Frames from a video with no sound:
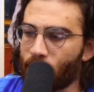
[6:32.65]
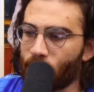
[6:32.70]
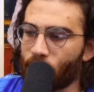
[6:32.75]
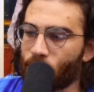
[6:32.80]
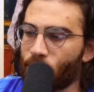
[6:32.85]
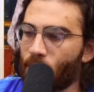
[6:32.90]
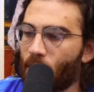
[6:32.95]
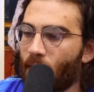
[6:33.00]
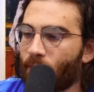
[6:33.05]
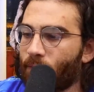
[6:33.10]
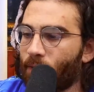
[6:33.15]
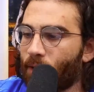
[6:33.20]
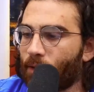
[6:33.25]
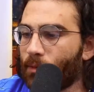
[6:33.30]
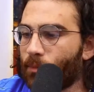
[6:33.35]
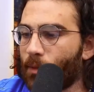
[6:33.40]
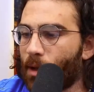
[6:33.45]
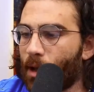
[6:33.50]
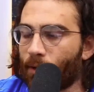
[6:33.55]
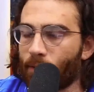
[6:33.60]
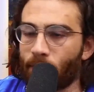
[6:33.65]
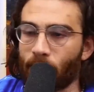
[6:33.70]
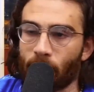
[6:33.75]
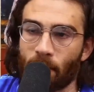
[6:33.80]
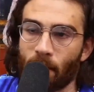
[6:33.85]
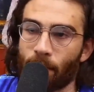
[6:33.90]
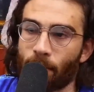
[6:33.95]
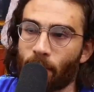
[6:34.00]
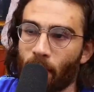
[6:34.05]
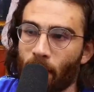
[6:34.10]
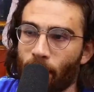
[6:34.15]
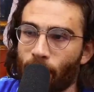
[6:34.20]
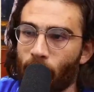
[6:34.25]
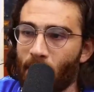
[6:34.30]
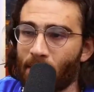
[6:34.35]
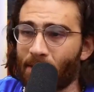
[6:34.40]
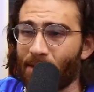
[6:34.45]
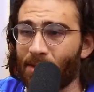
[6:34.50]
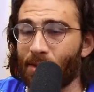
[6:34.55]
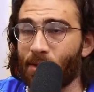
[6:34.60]
There's not even a democratic
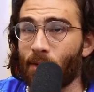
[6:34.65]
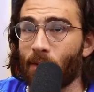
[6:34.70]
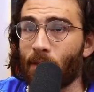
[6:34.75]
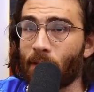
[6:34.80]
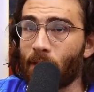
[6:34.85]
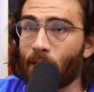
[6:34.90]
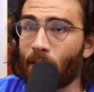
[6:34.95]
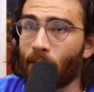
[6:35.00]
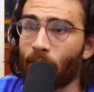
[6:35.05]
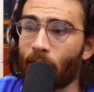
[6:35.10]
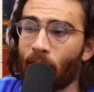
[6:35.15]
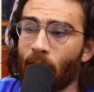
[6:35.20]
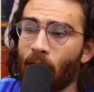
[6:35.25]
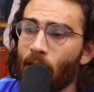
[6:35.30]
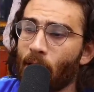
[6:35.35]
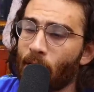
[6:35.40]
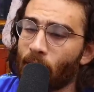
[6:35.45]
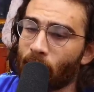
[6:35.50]
process in theory.